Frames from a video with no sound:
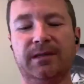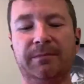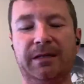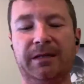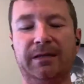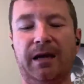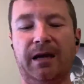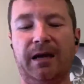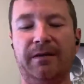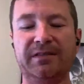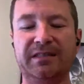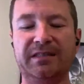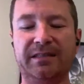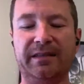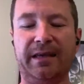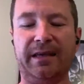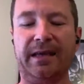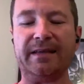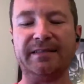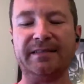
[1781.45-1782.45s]
mean, obviously
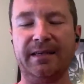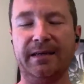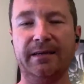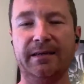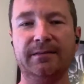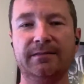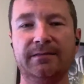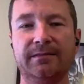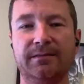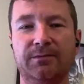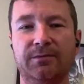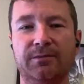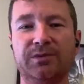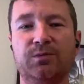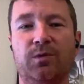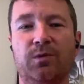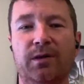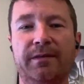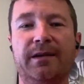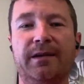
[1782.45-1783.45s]
the A-10
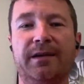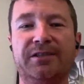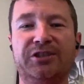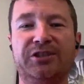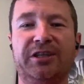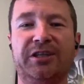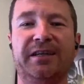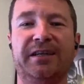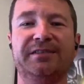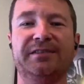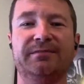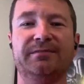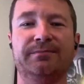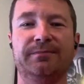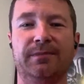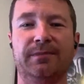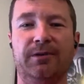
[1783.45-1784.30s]
was one that I chased